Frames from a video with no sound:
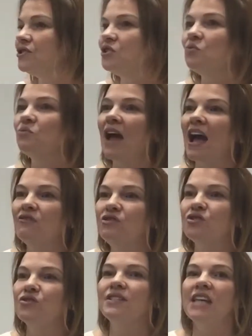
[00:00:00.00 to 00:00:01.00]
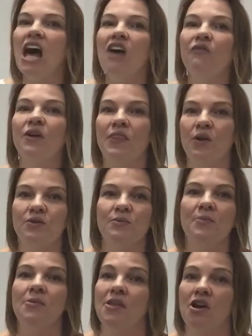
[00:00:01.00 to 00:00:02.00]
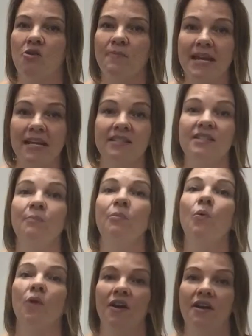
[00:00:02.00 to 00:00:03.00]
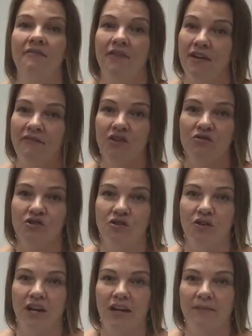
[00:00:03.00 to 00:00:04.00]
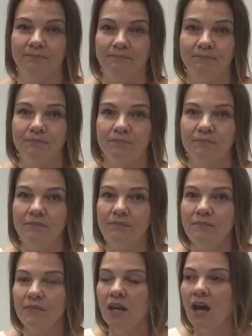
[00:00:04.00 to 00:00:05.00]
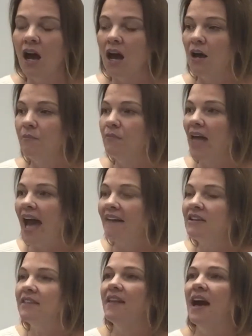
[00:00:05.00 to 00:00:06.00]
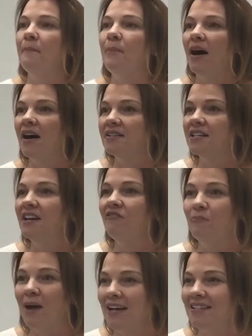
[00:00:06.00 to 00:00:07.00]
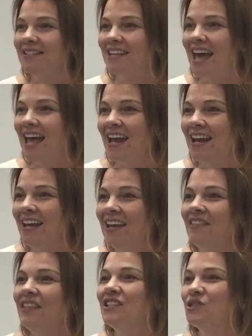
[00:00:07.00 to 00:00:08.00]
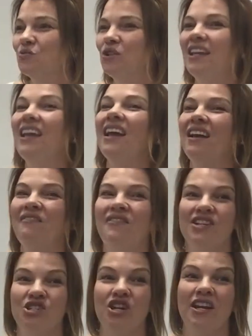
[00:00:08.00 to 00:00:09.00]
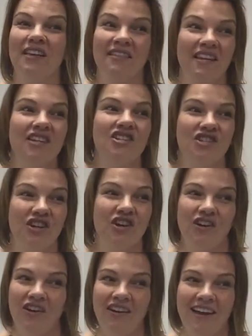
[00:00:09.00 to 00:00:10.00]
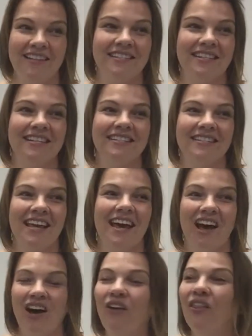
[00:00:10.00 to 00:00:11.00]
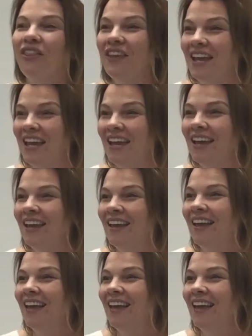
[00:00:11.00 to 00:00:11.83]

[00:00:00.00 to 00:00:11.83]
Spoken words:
Surround yourself with those people that are being supportive of your journey. Having that positive mindset that's really envisioning this year as this healthy,